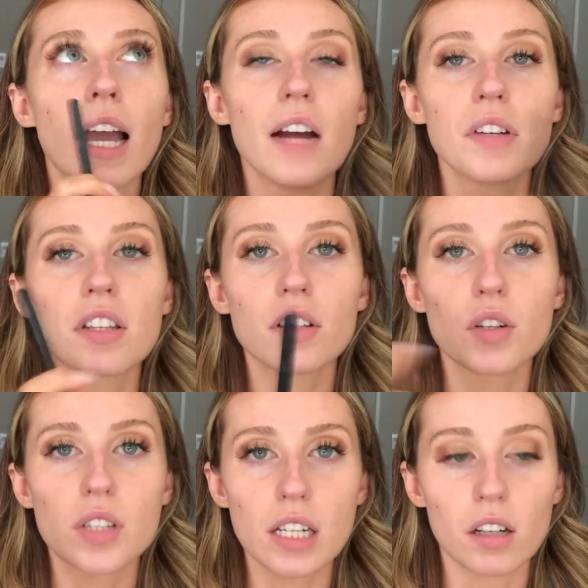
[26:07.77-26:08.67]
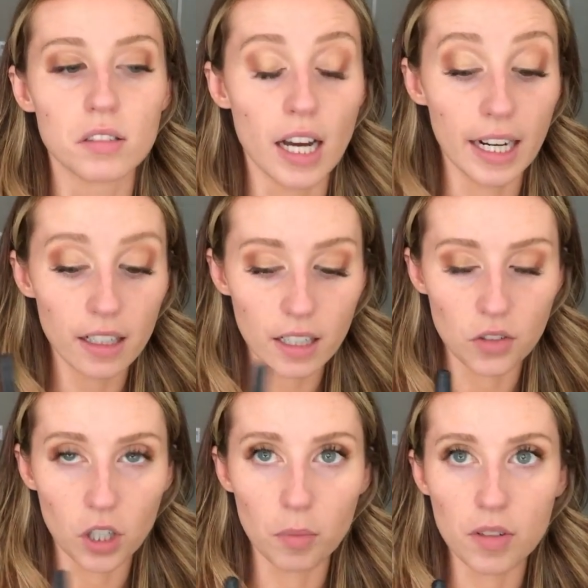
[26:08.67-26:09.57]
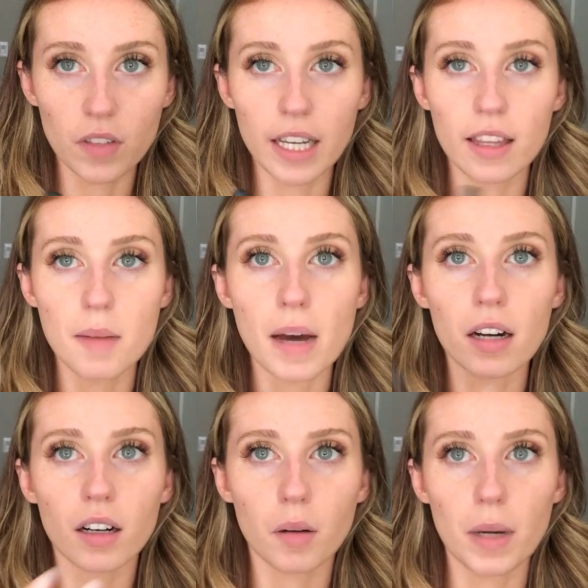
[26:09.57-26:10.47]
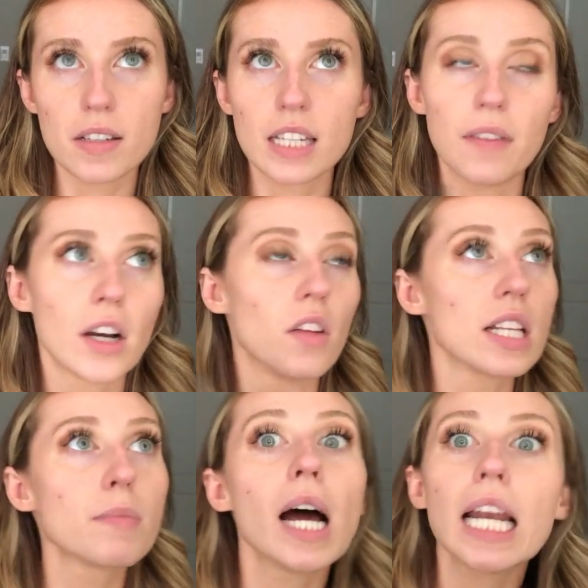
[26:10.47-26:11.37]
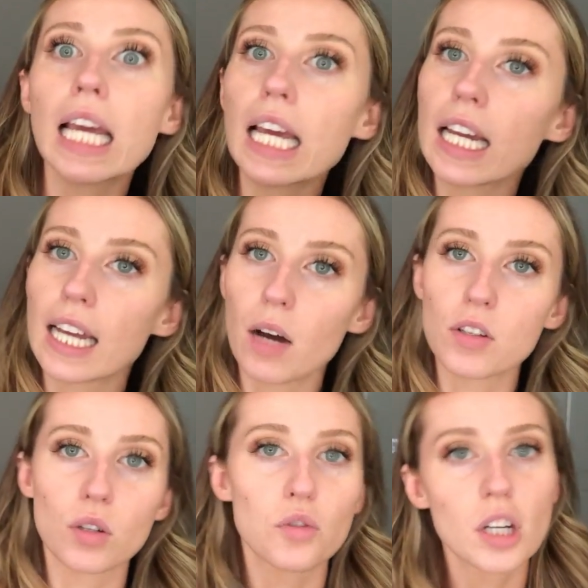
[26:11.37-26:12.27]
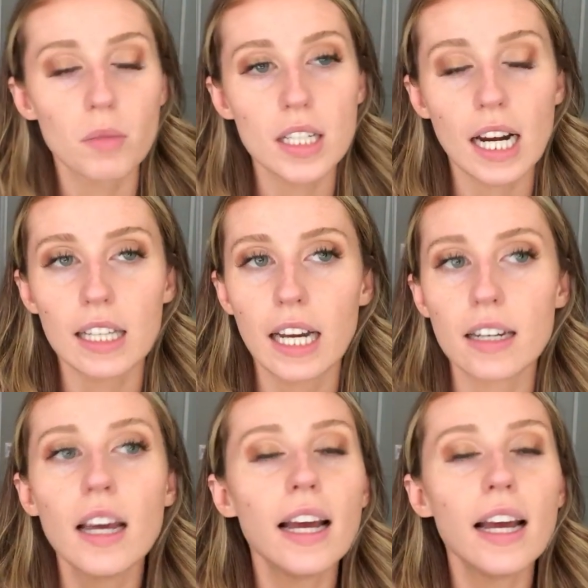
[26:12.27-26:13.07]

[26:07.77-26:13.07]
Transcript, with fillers: everything that you see online in terms of like the amount about saving all this money and how it's so cheap in Thailand,